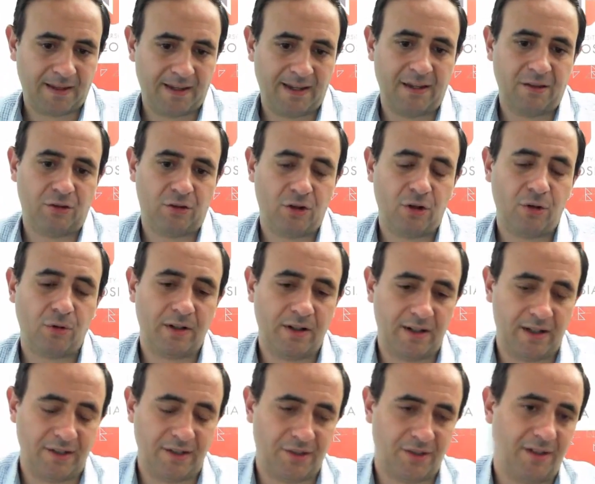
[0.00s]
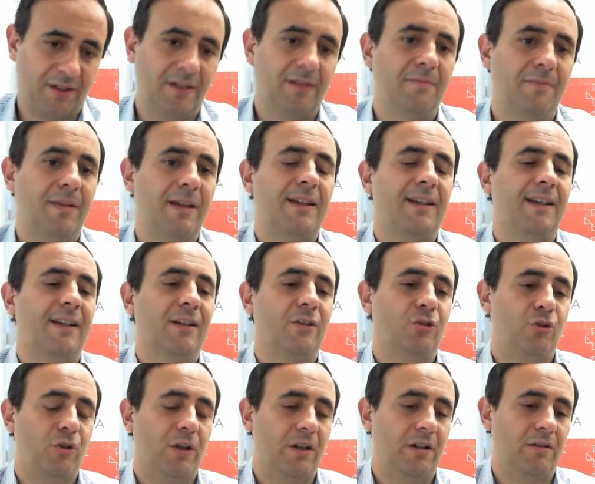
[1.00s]
and tokenizing it and making it
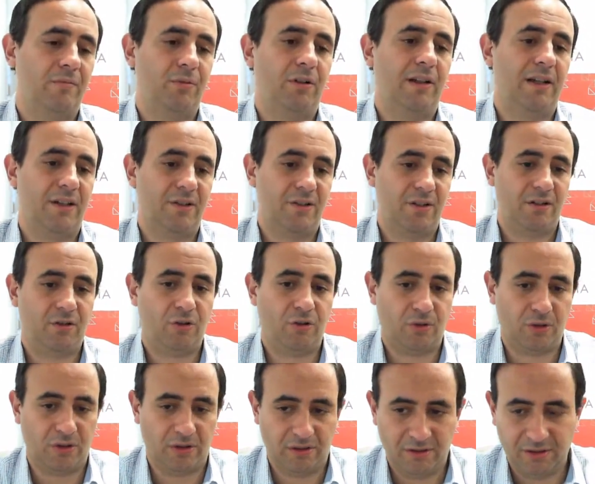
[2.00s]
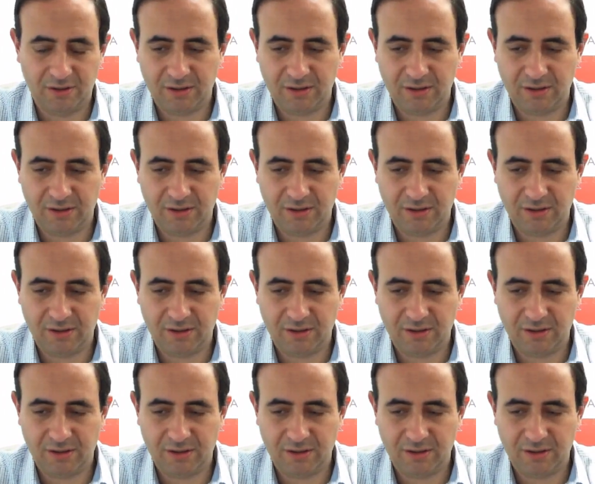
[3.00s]
tradable as a token.